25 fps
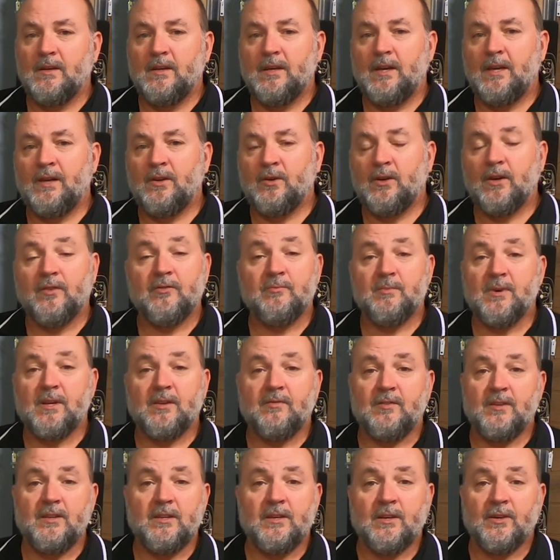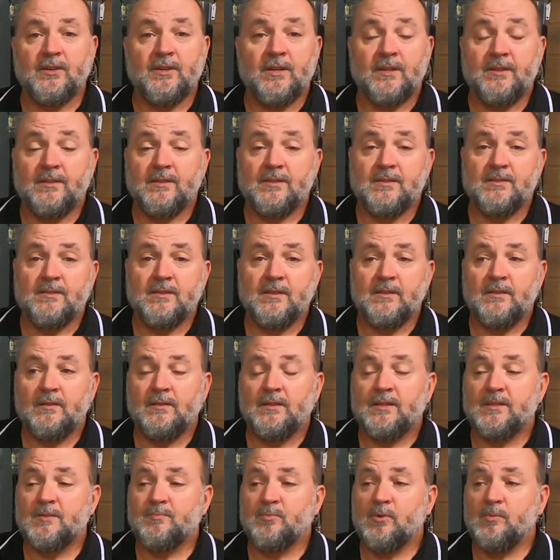and I haven't made a video yet this year,
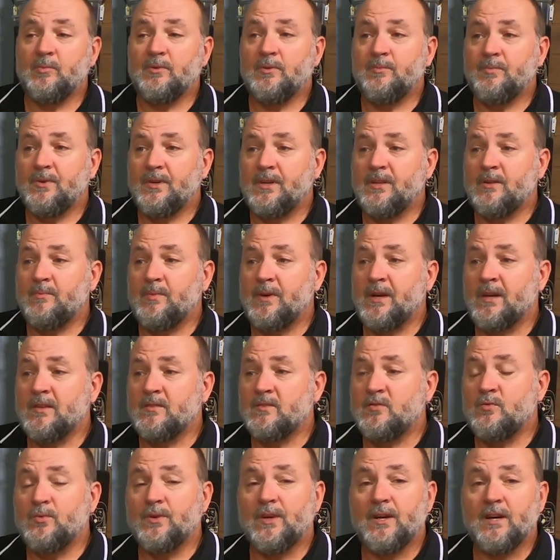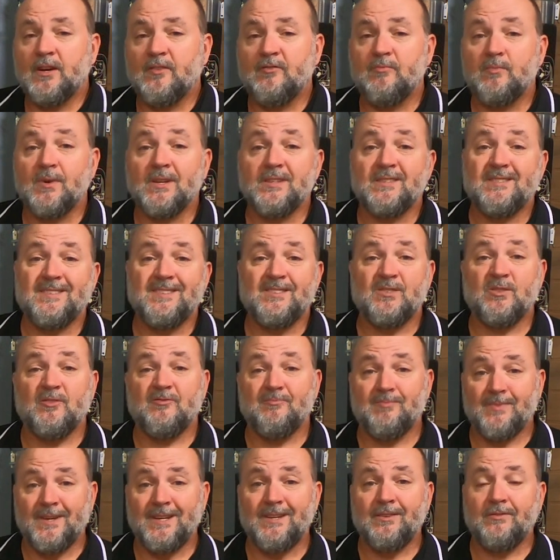and it's probably been about 2.5 months since
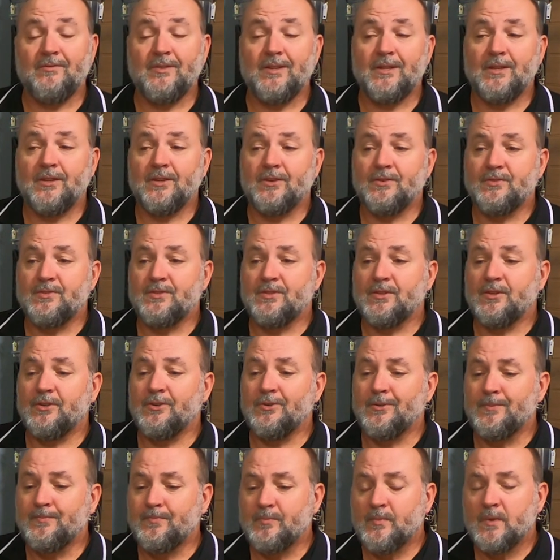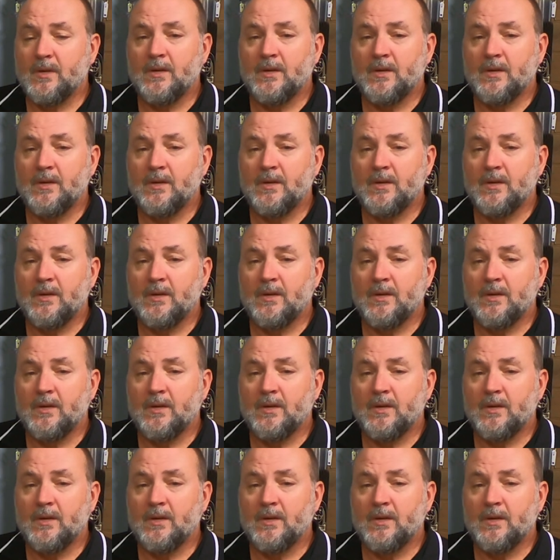I've made a video, so